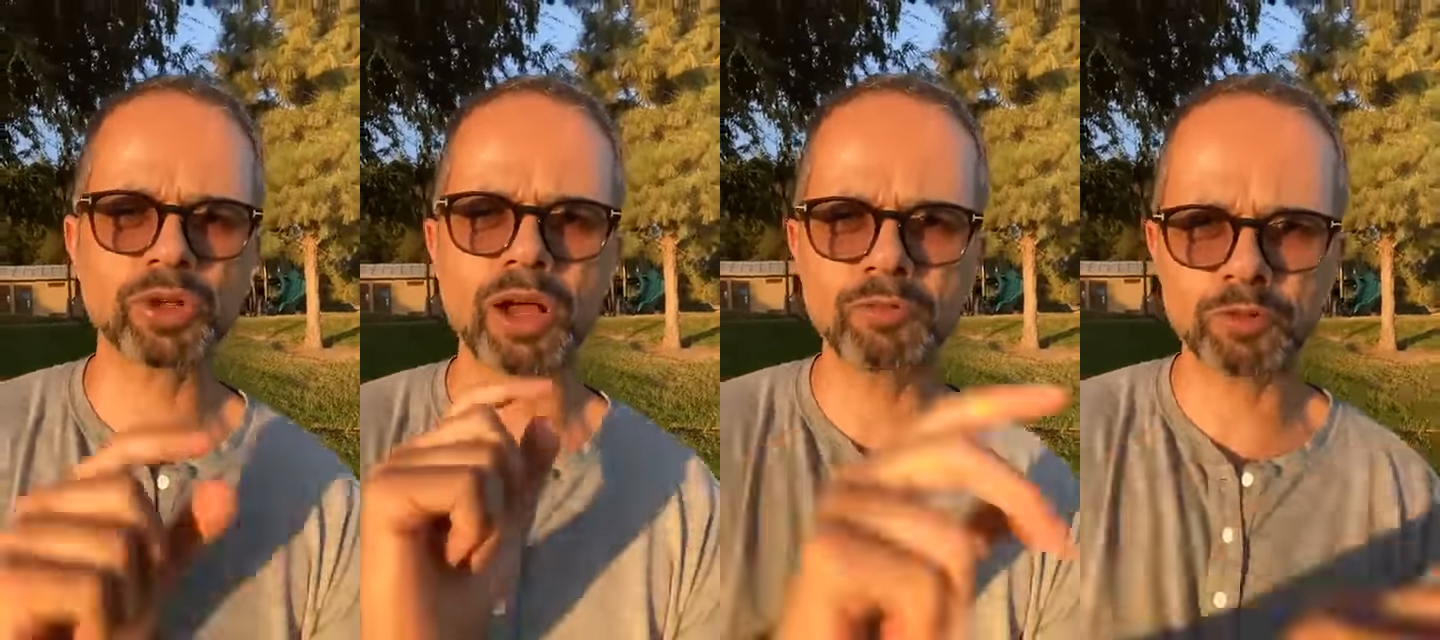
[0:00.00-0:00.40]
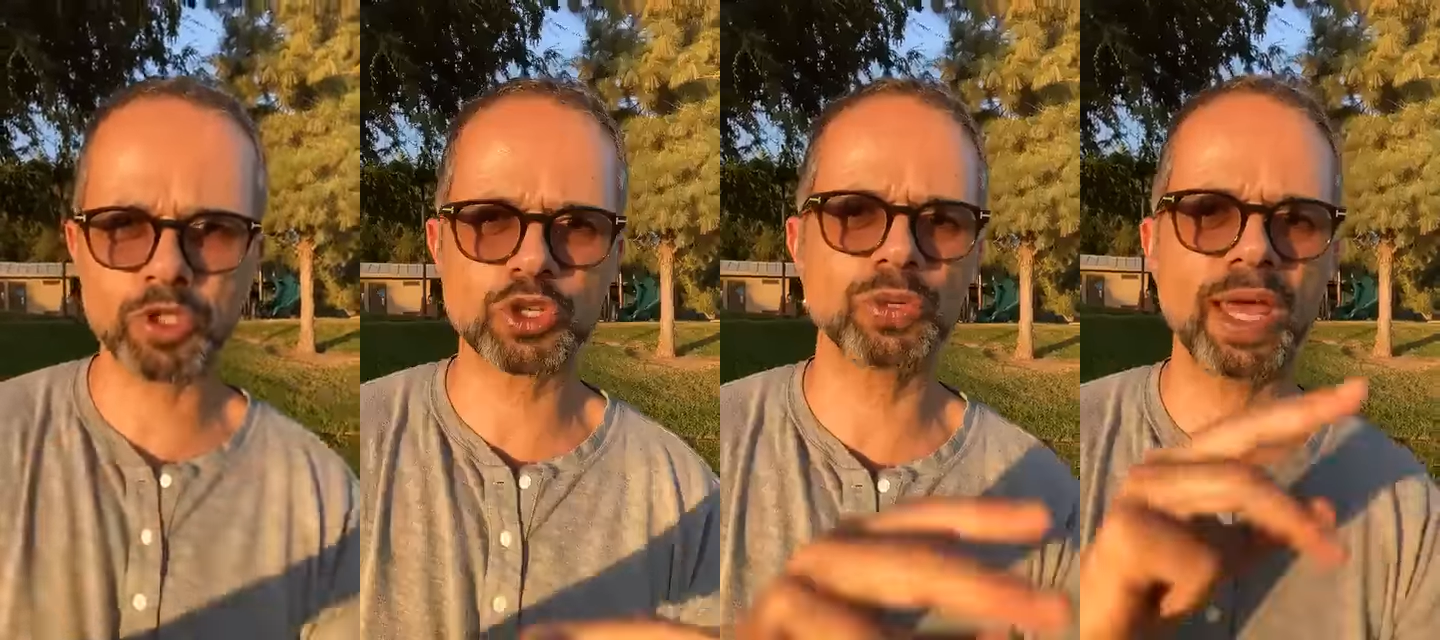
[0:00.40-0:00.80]
your
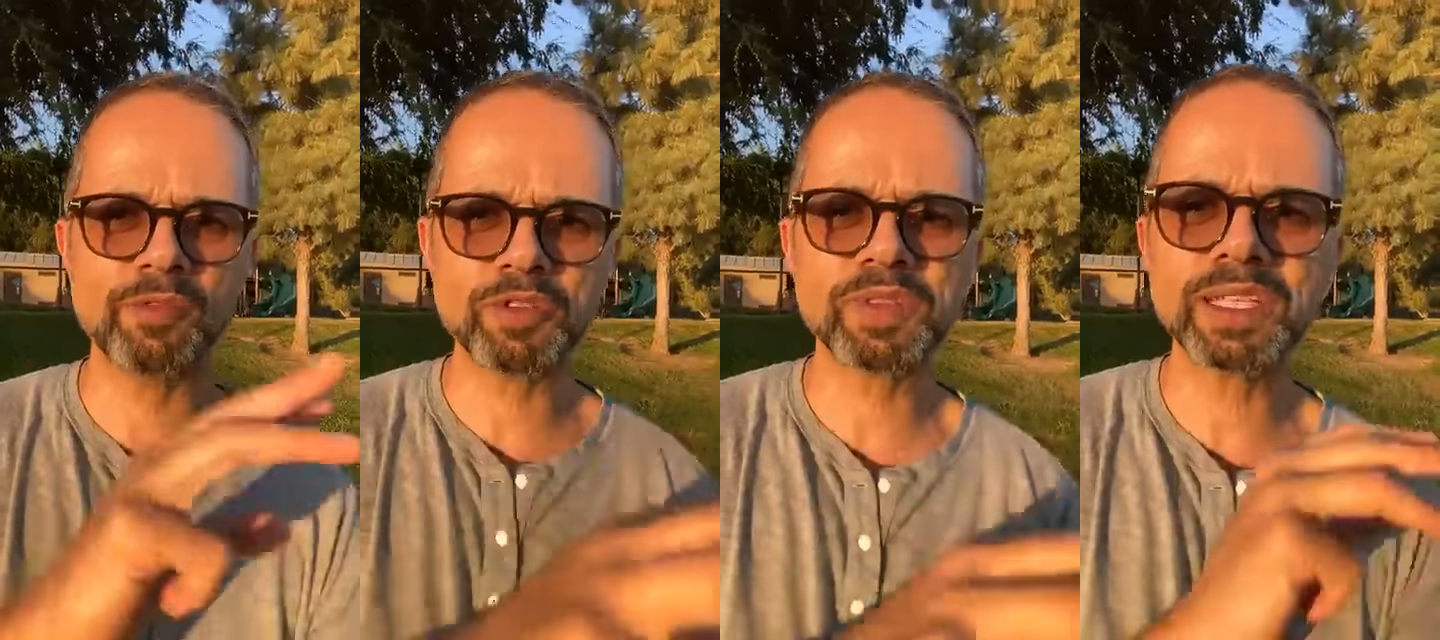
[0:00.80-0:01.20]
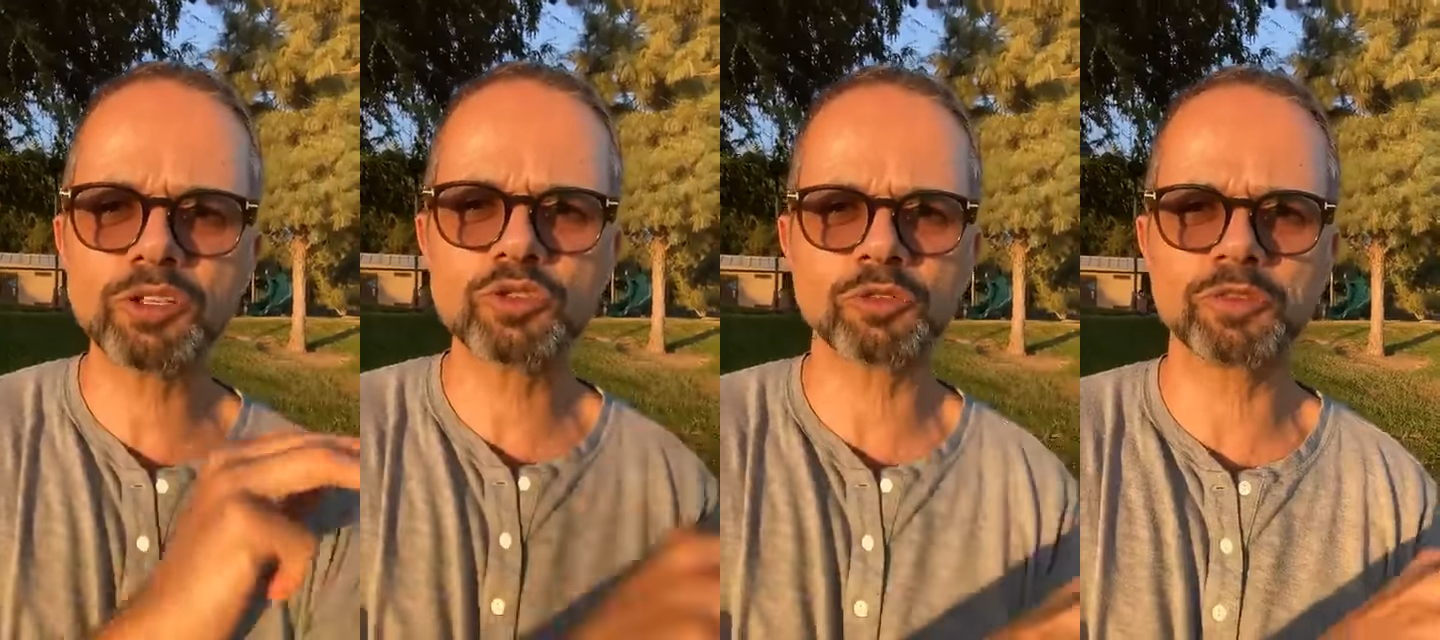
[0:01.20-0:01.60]
comfort zone,
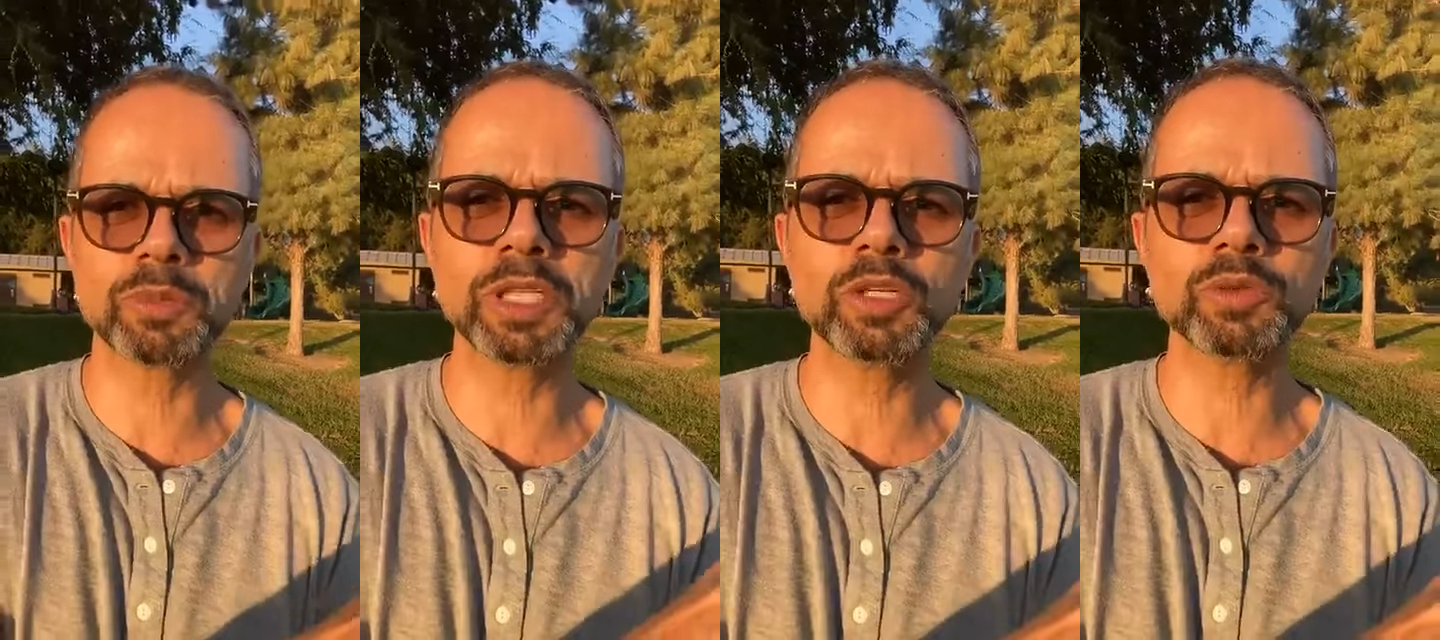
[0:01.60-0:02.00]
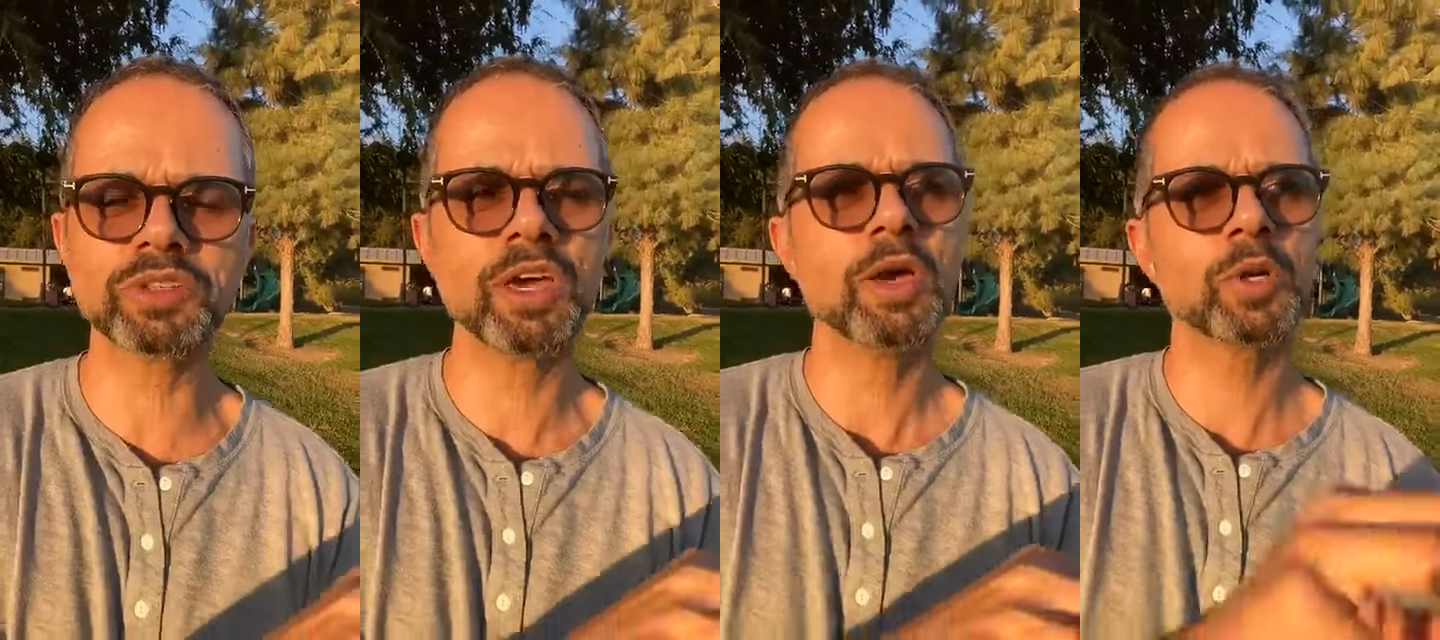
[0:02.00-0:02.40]
everything that you're familiar
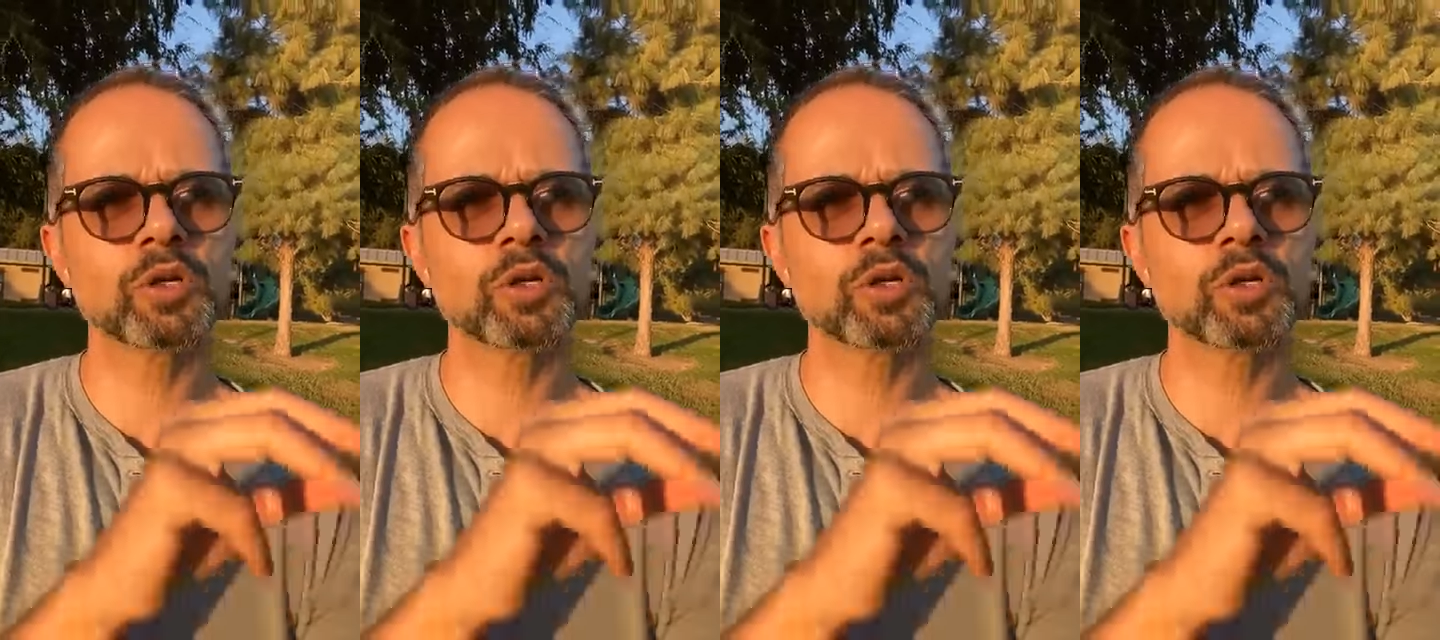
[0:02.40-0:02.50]
with,